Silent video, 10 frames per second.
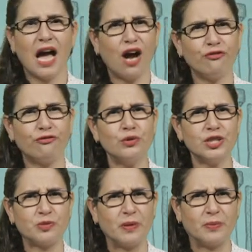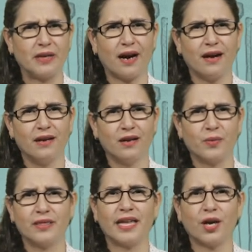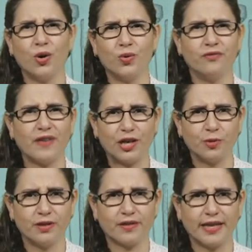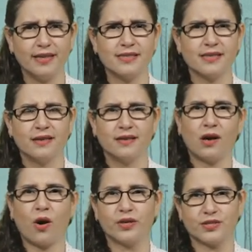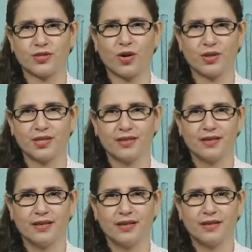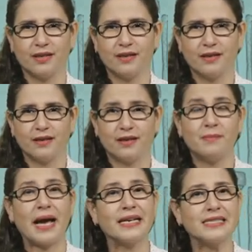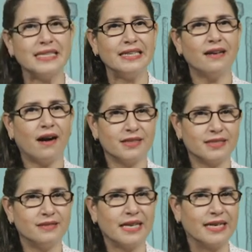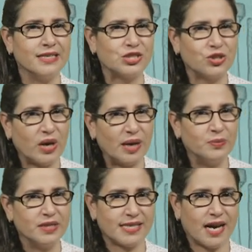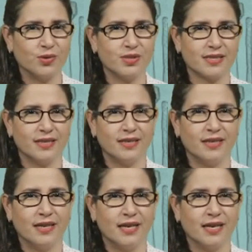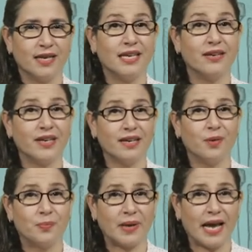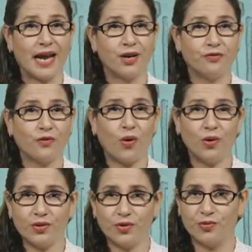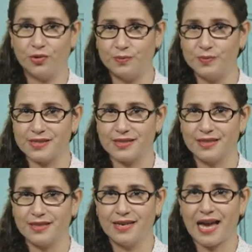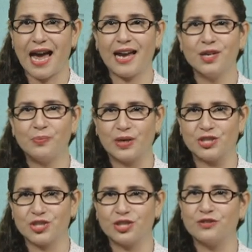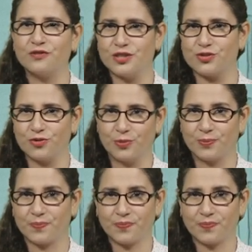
How foolish people are when they own valuable things, Horace thought. A magazine article had described this house, giving a plan of all the rooms and a picture of this room.